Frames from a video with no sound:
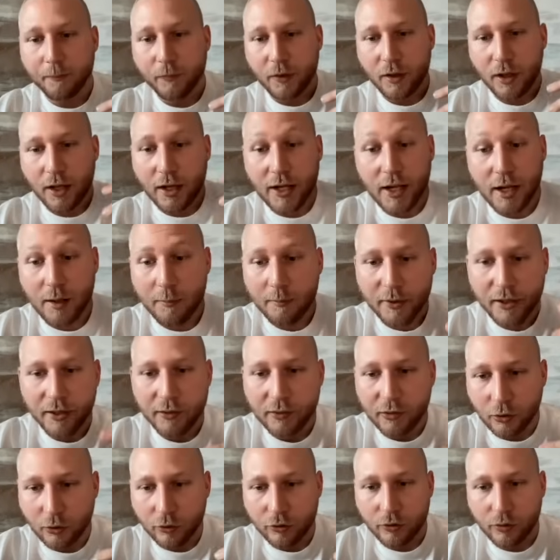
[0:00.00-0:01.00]
AIB is
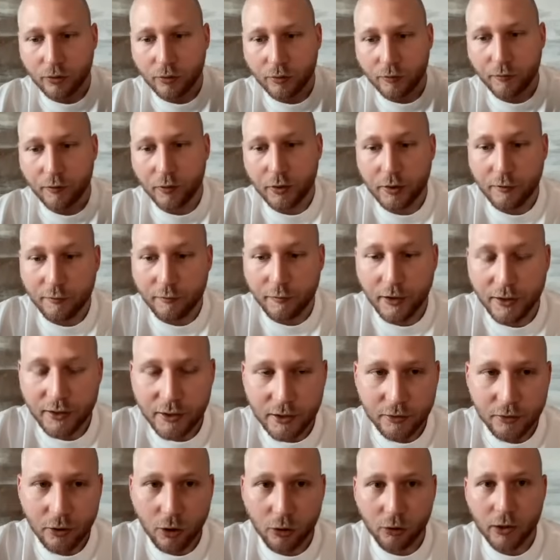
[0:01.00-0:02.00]
also fully funding
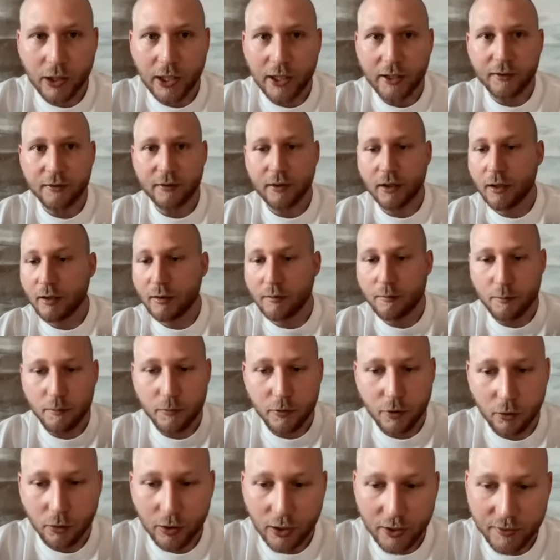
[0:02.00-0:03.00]
Noland and
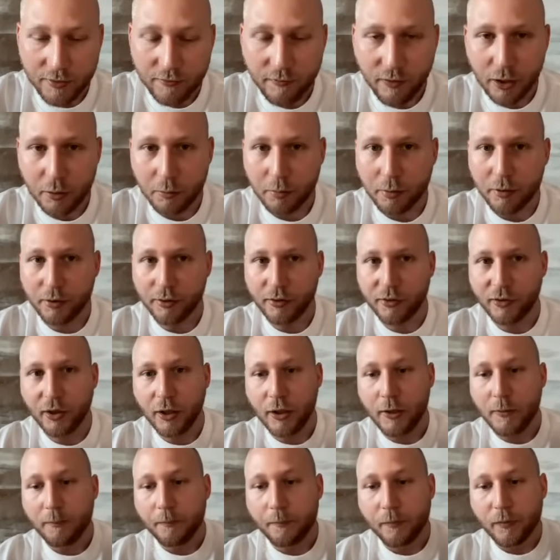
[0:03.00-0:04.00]
Noland developers,
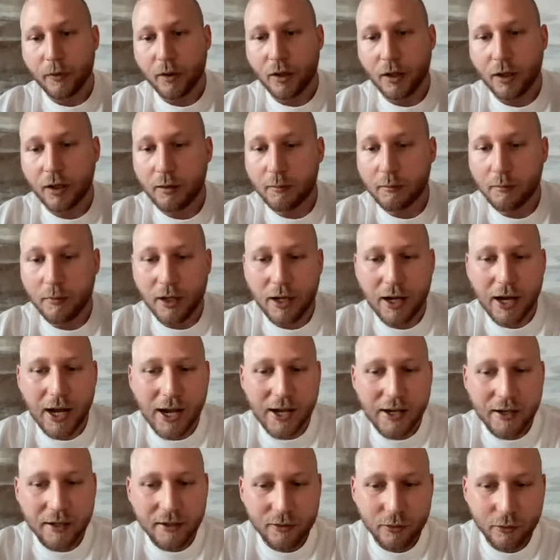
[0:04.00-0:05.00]
I
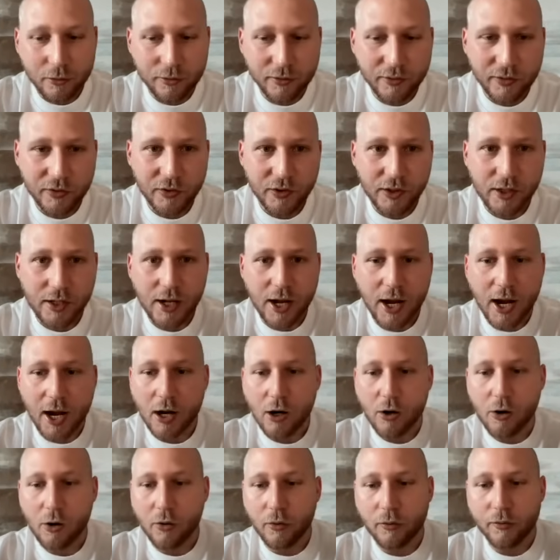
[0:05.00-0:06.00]
don't see
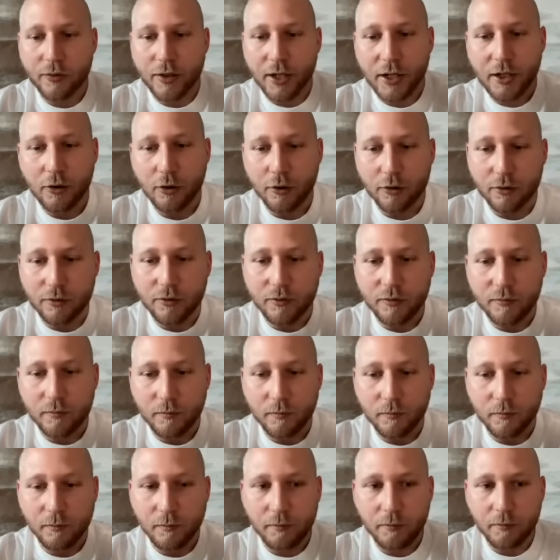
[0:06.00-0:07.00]
how they could
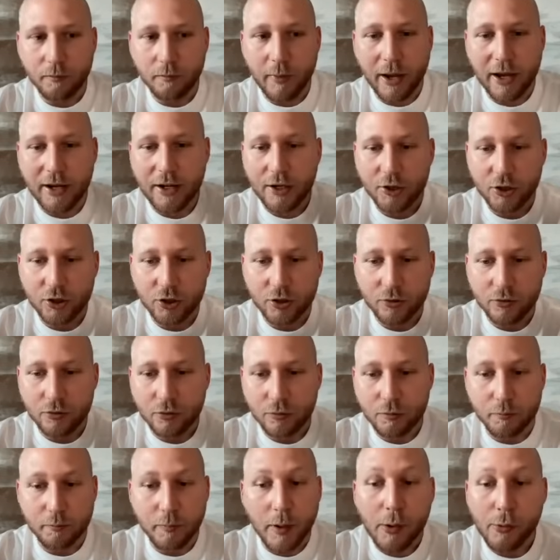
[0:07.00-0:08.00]
manage to do
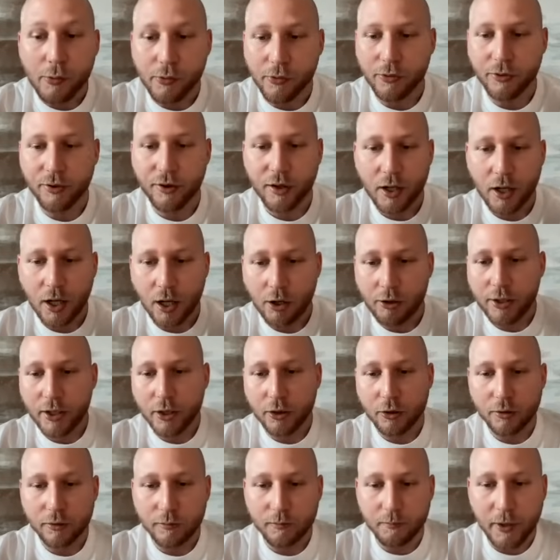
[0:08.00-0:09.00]
both, how they
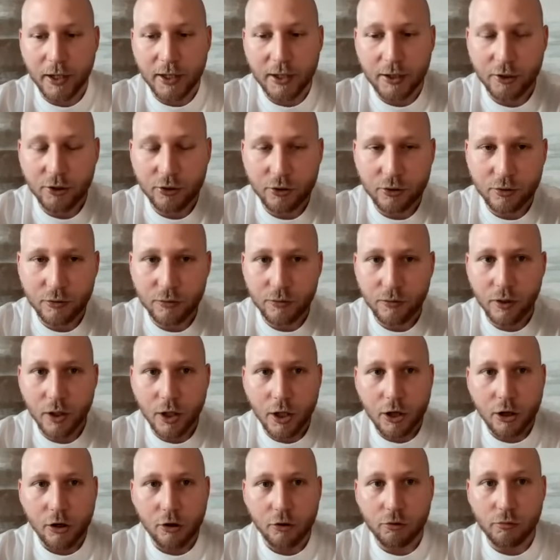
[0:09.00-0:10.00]
could manage to
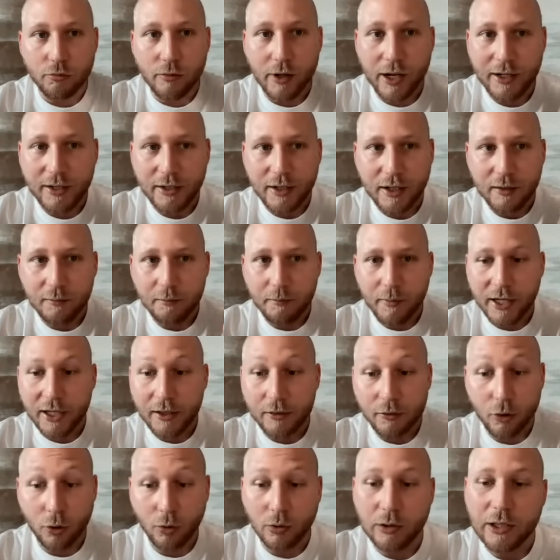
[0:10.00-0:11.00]
run and make
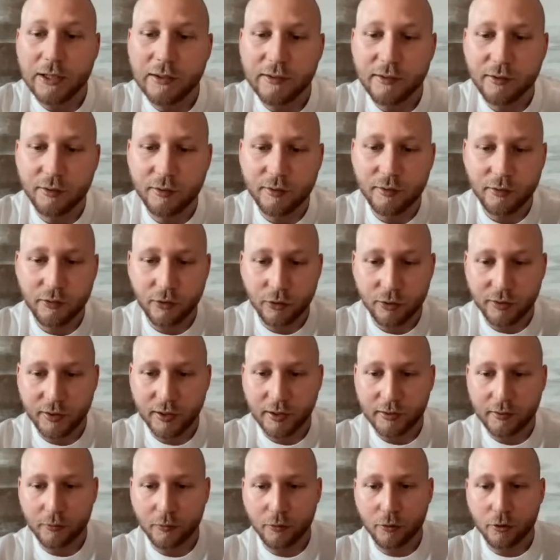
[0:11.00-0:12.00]
Noland
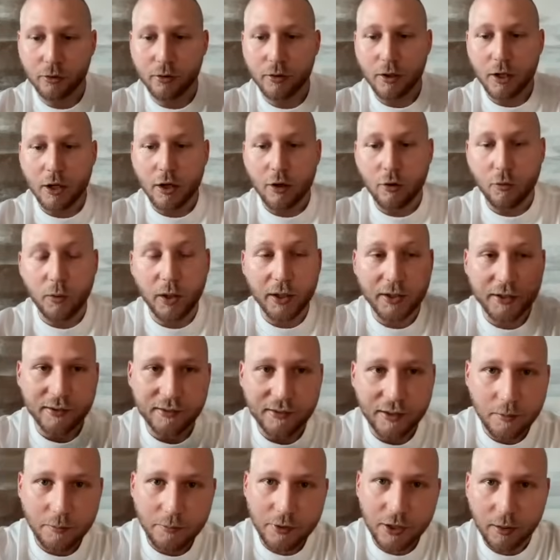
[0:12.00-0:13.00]
successful while at the
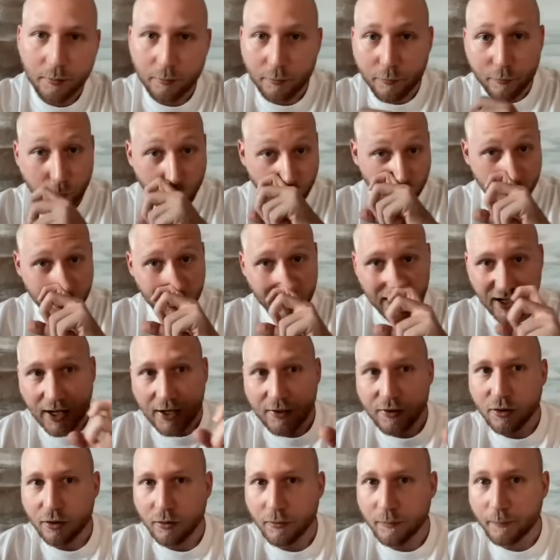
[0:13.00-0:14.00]
same time forking
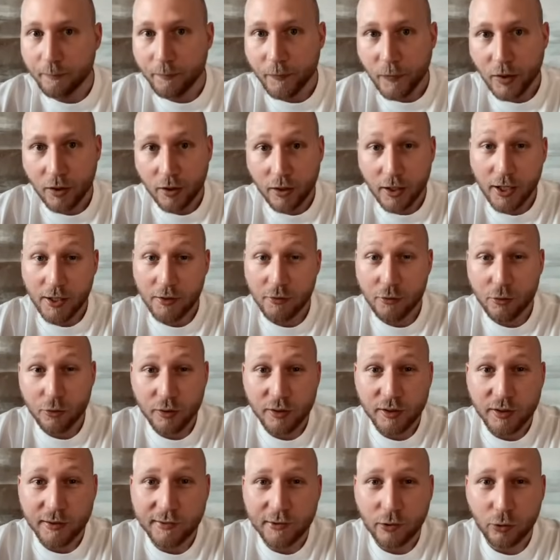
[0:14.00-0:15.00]
Atom and doing
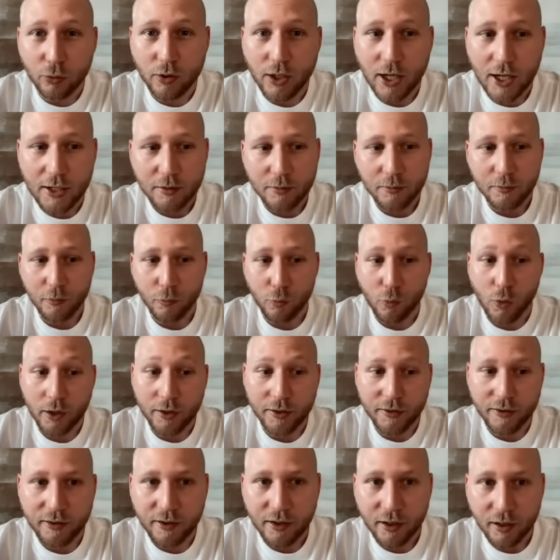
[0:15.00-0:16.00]
this whole Atom 1
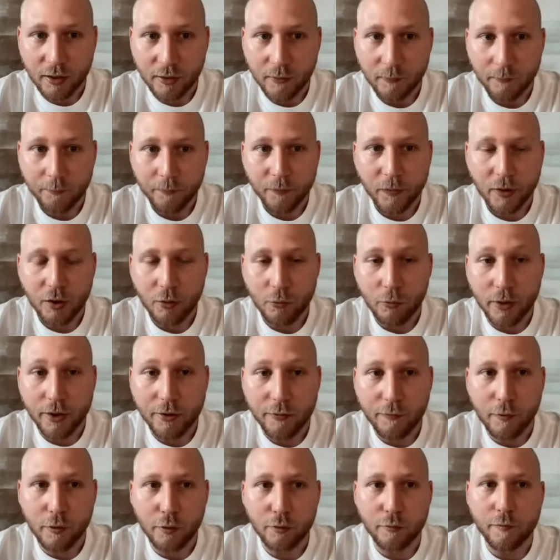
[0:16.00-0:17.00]
thing with
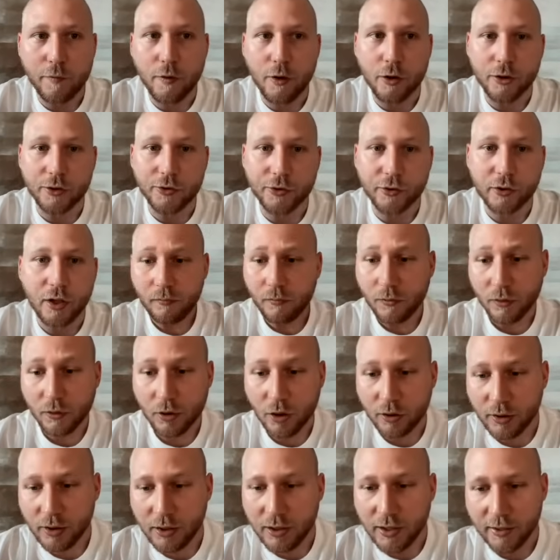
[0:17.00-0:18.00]
full force.
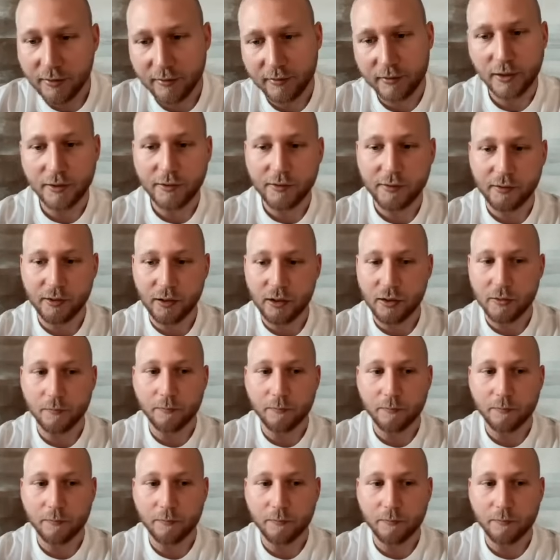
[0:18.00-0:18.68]
Nonetheless, let's see.